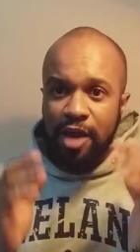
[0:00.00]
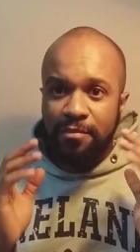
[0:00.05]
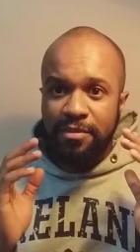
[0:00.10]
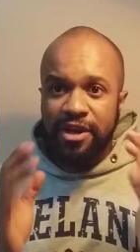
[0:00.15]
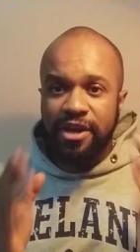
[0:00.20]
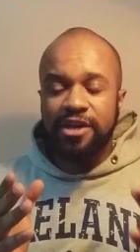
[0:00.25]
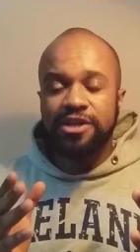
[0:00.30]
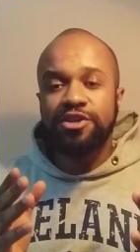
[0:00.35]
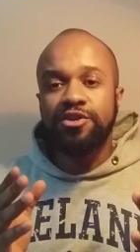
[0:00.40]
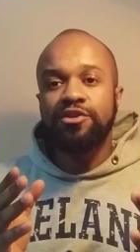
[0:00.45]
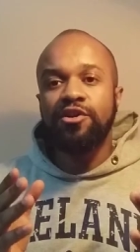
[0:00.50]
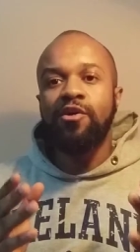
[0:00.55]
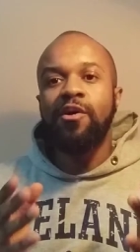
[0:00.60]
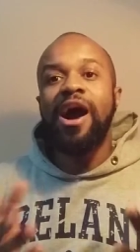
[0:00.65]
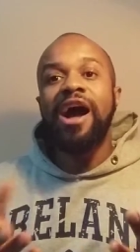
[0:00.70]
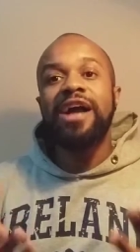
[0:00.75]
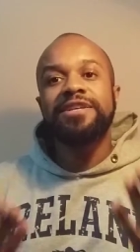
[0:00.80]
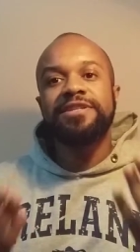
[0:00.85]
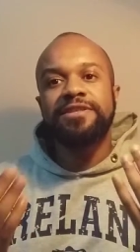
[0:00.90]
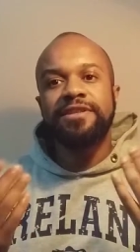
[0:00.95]
Because you
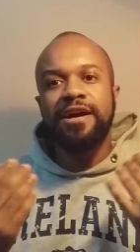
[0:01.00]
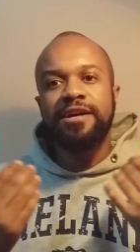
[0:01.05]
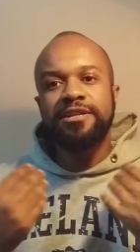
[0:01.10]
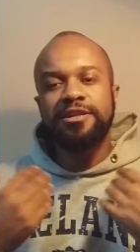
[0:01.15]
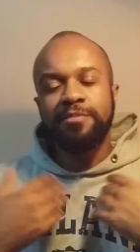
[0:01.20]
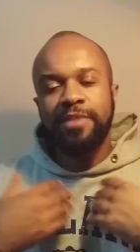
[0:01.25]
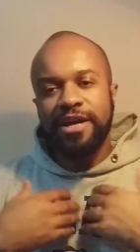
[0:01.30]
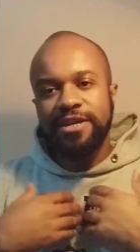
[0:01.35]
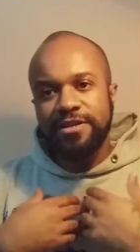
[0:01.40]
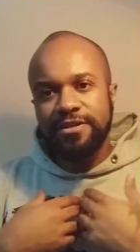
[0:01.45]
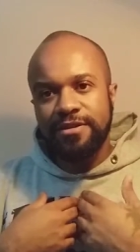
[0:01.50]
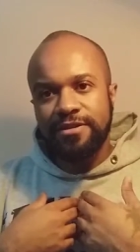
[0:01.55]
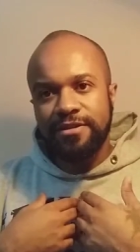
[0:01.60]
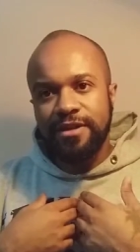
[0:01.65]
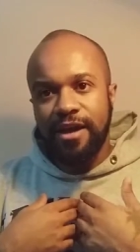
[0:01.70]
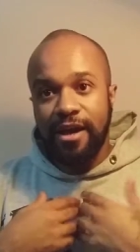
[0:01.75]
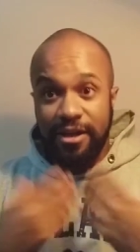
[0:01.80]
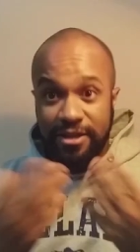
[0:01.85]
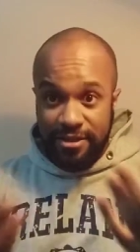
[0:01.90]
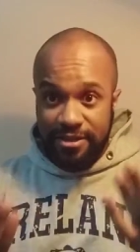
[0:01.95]
know, I
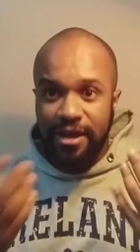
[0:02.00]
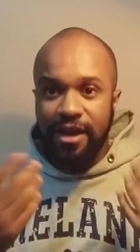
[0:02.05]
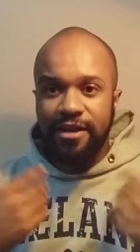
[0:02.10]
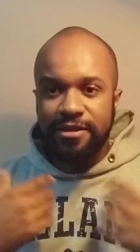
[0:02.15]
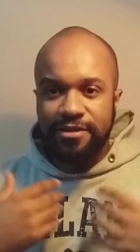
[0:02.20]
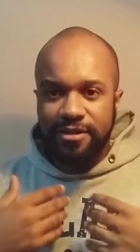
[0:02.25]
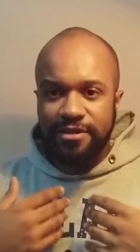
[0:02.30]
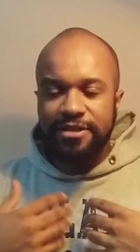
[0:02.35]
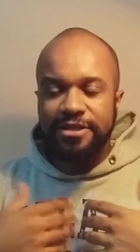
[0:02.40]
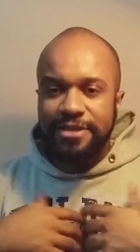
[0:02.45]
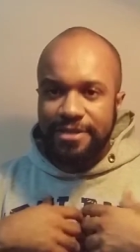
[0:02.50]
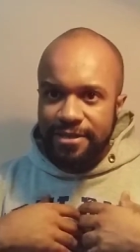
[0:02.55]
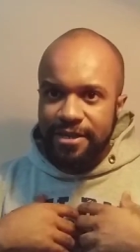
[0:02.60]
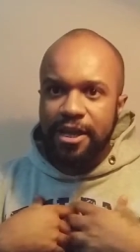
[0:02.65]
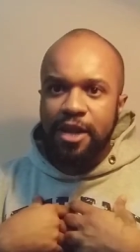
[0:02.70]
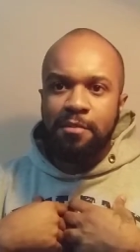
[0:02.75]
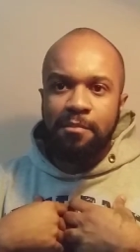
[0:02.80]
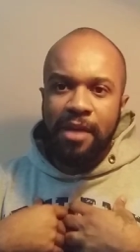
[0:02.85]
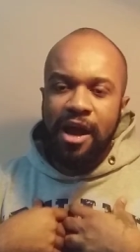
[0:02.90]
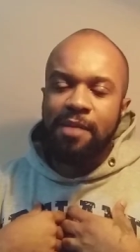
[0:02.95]
started
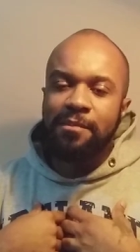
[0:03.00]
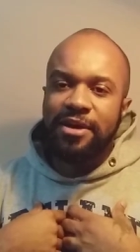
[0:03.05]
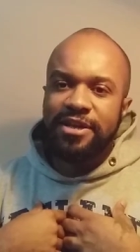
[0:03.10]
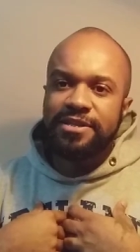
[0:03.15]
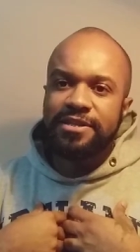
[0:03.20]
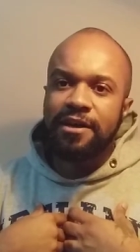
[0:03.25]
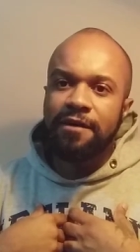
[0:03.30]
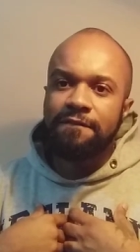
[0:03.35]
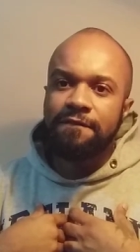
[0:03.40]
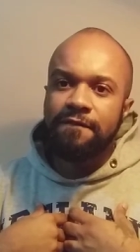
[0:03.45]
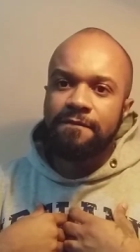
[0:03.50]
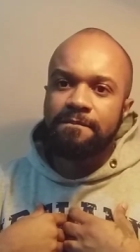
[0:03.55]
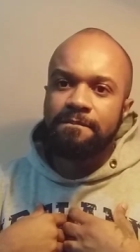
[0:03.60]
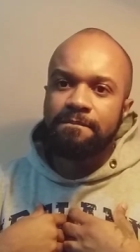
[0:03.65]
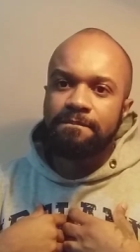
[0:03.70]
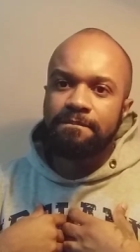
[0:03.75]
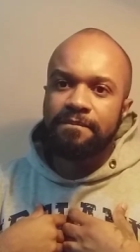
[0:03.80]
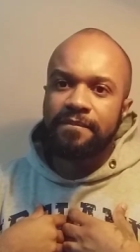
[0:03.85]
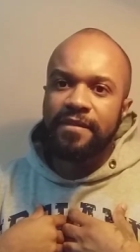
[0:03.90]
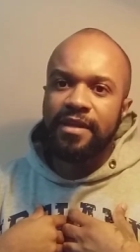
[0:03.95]
studying by myself,
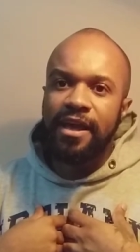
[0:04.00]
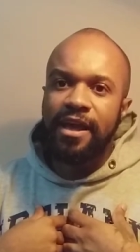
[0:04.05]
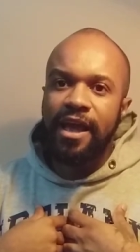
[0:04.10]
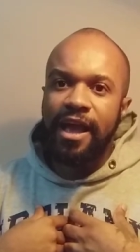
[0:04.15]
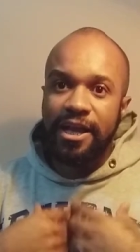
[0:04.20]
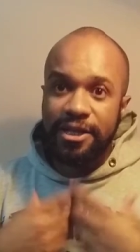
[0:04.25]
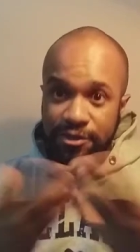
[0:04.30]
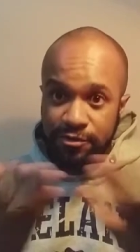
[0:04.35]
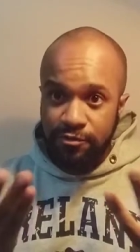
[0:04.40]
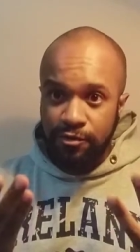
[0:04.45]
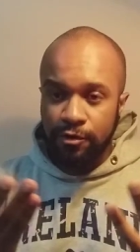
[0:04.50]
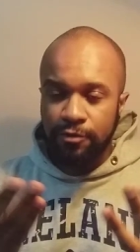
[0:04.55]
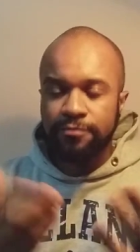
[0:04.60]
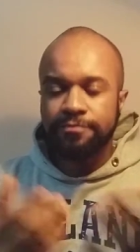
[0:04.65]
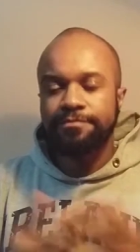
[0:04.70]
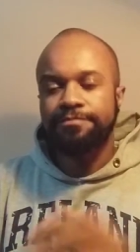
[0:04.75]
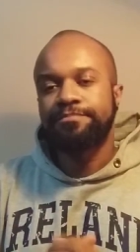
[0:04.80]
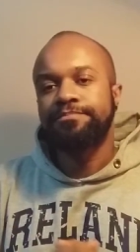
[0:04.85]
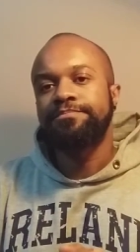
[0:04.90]
as you know,